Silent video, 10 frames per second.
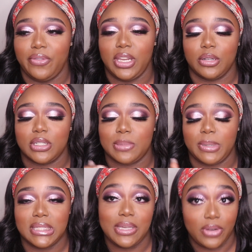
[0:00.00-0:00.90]
the video, just
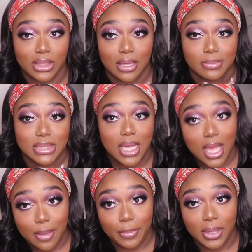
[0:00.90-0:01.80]
please give it a thumbs
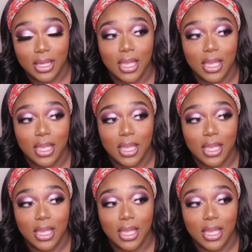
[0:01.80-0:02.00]
up.